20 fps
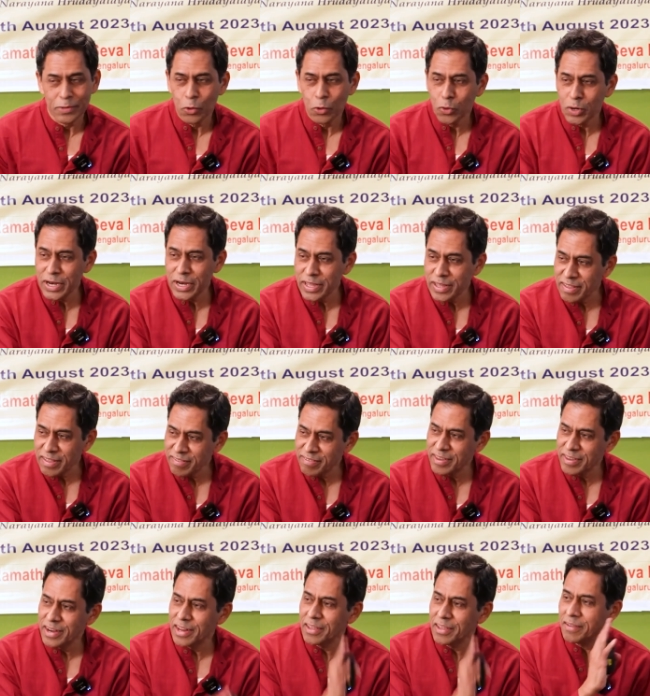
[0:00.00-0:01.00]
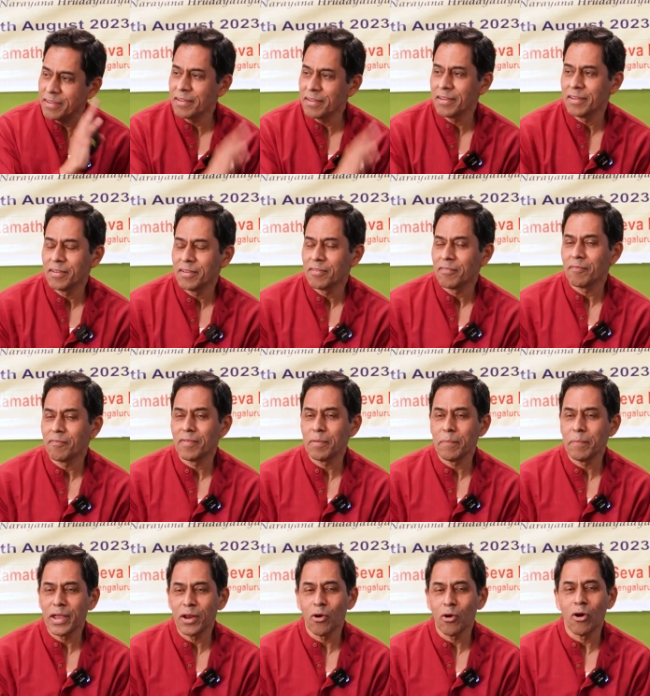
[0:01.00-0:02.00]
Only yesterday we
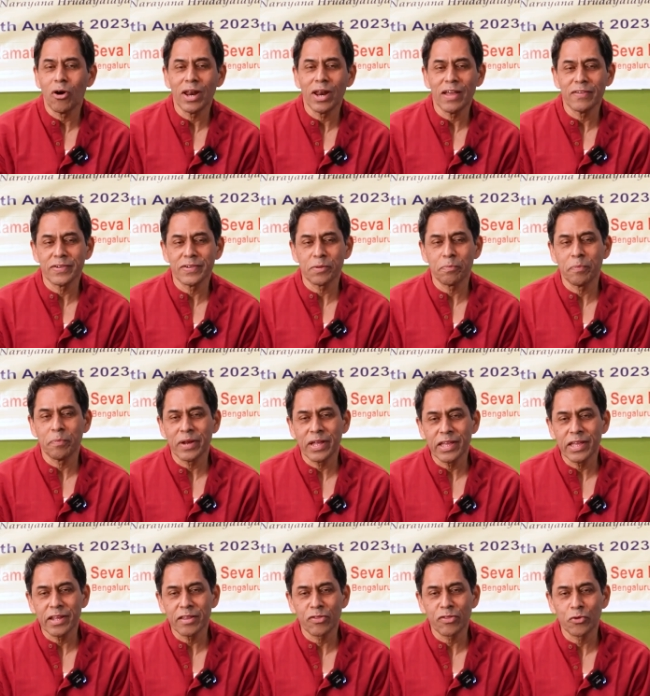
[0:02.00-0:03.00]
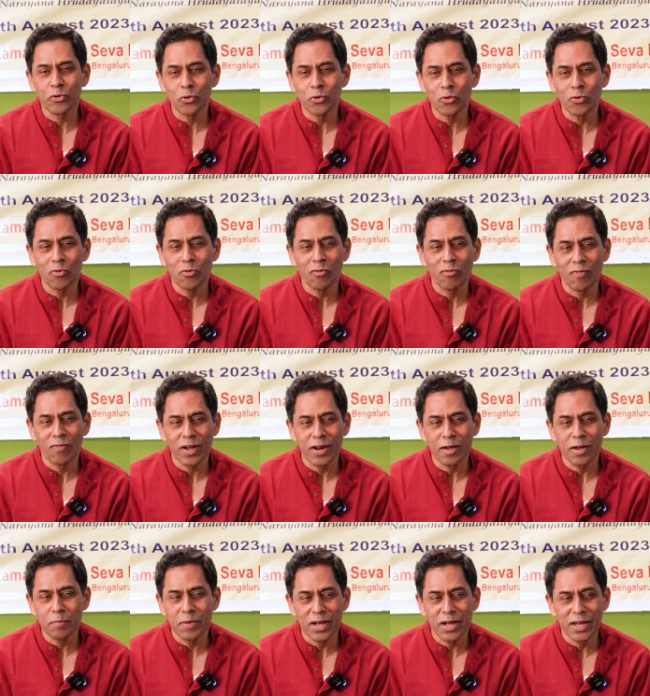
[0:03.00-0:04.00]
made all our prayers to
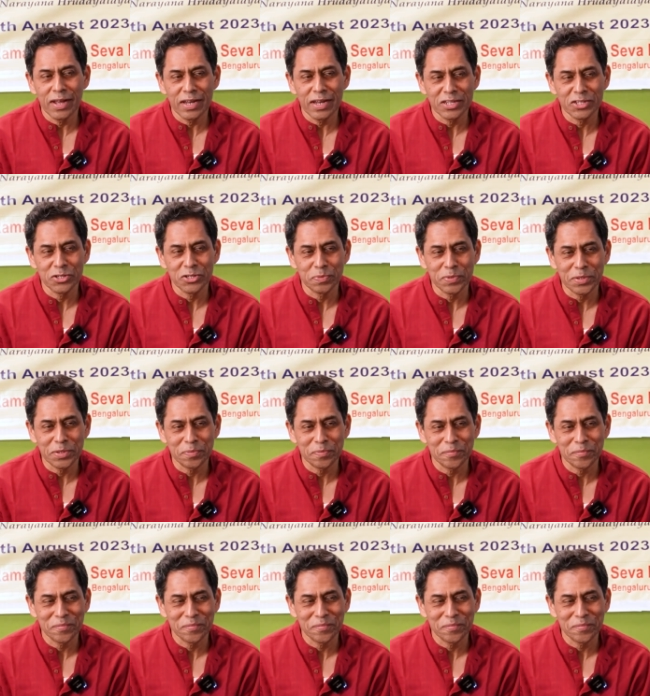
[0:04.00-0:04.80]
Vara Mahalakshmi.